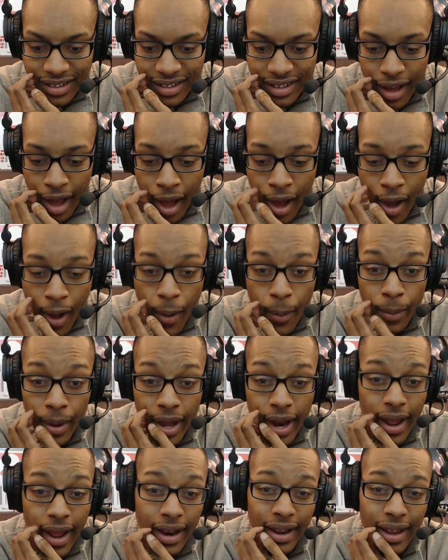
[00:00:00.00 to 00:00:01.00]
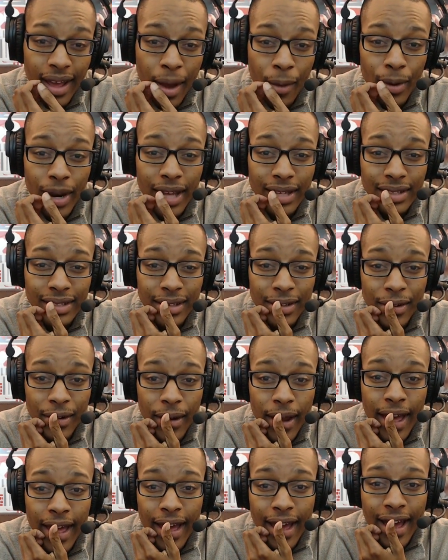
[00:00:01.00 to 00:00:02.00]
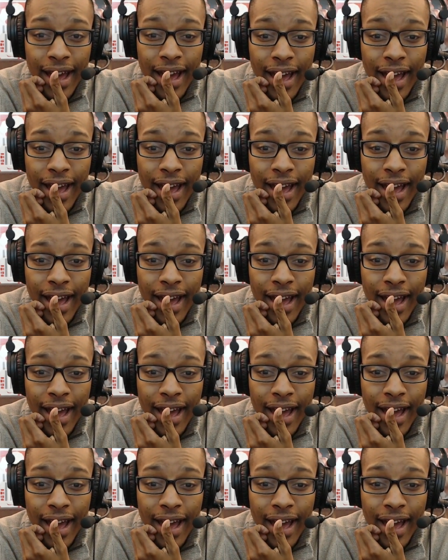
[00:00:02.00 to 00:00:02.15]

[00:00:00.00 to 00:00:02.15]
Um, but I would like to, you know, I,